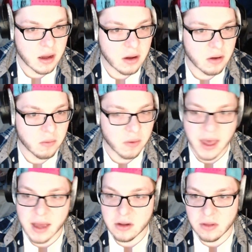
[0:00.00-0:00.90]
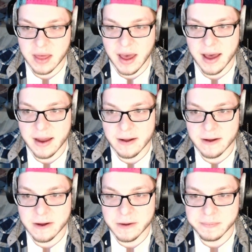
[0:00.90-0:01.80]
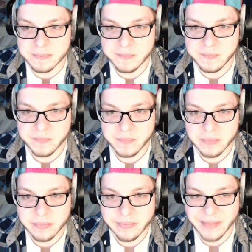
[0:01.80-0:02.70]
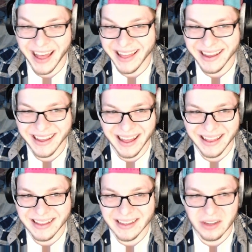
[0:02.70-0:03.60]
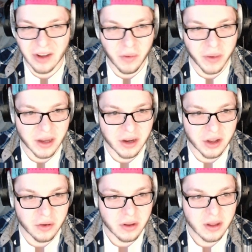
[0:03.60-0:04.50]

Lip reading: We can't do that. I think this is all we can do.